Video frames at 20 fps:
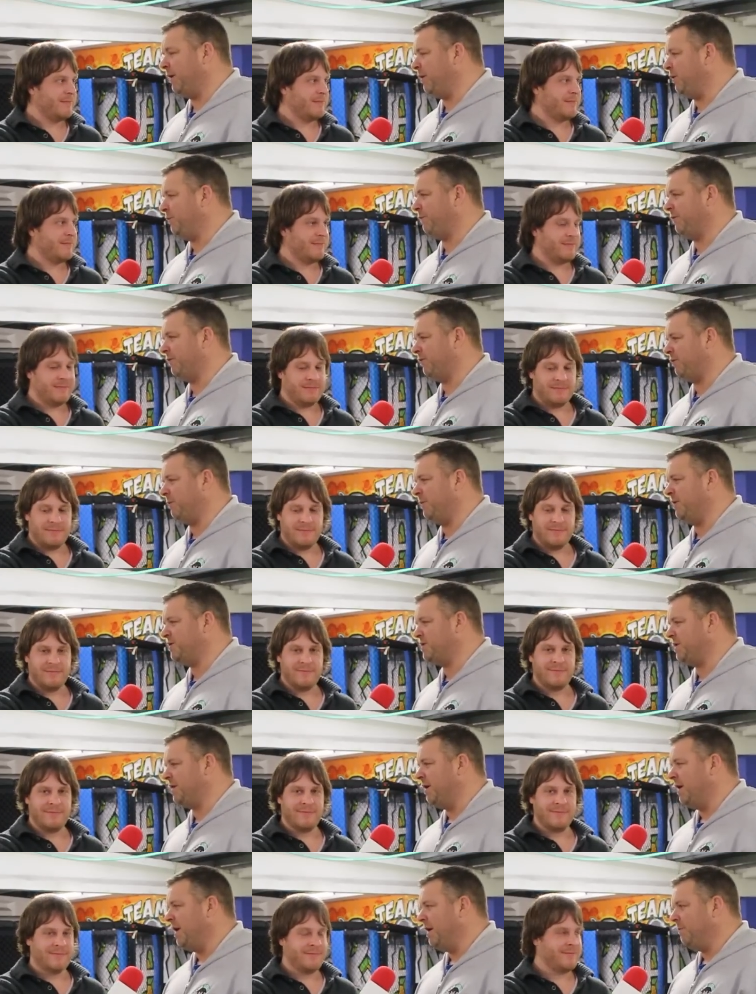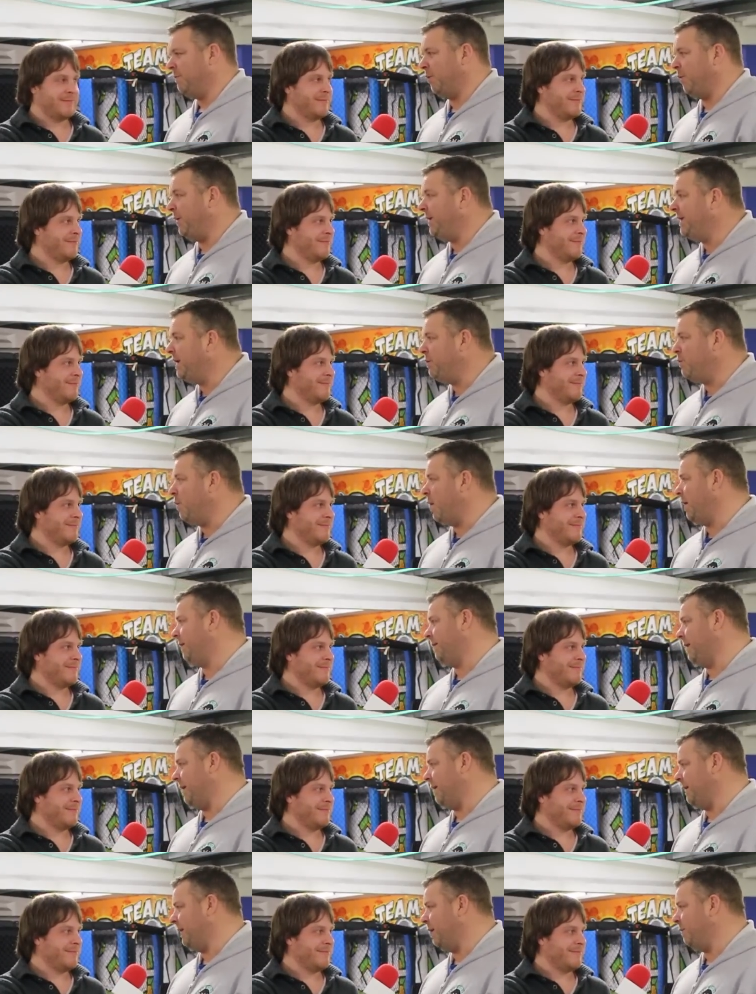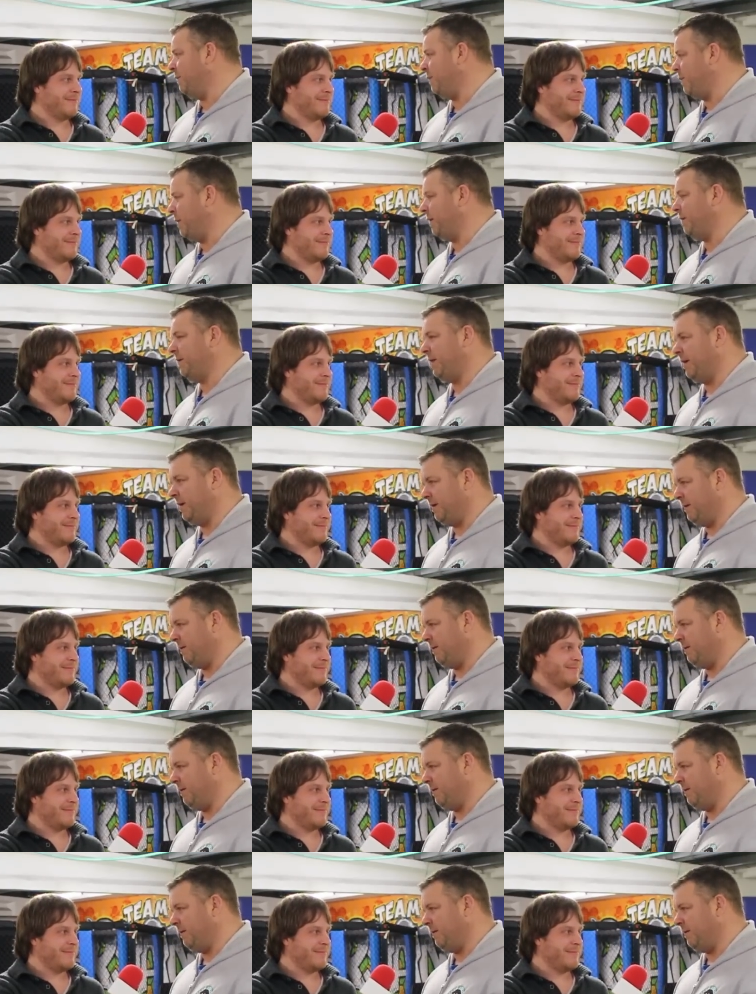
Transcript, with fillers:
Speaker 1: and look for a submission. But we didn't want that. You know, we wanted to